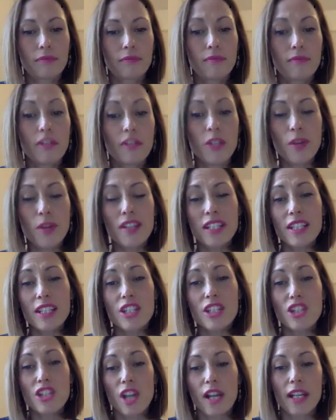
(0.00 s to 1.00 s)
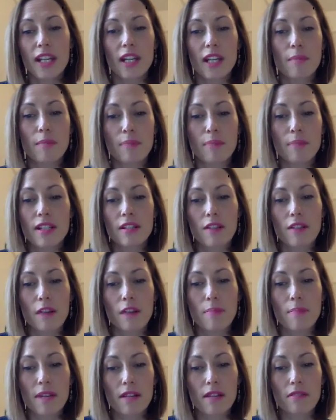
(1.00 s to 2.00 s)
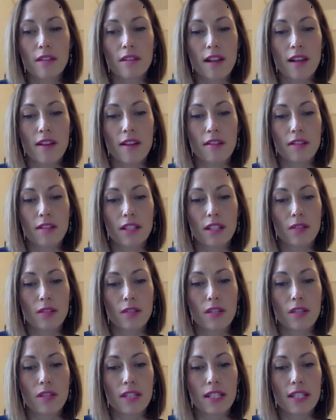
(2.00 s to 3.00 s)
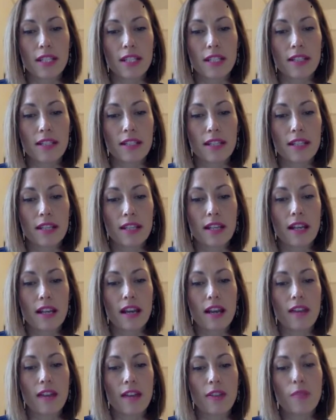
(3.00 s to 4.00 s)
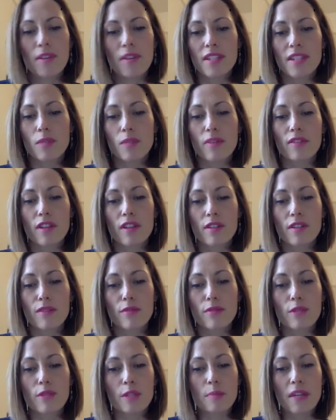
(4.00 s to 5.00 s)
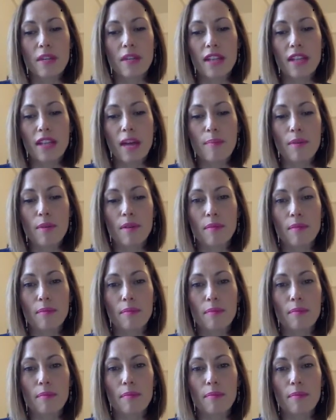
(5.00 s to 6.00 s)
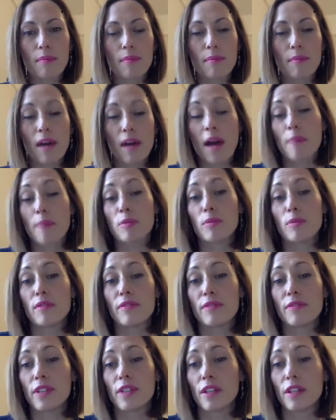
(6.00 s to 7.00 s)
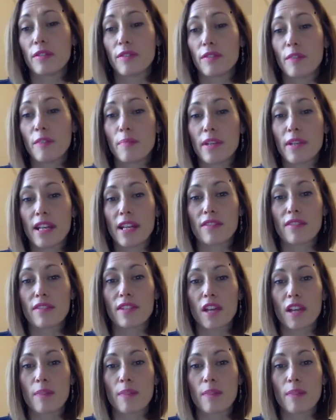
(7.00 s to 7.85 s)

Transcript: So I think it's shining a big old light on inequalities. The ones that we've known have always been there, but perhaps we've, you know, they've been out of sight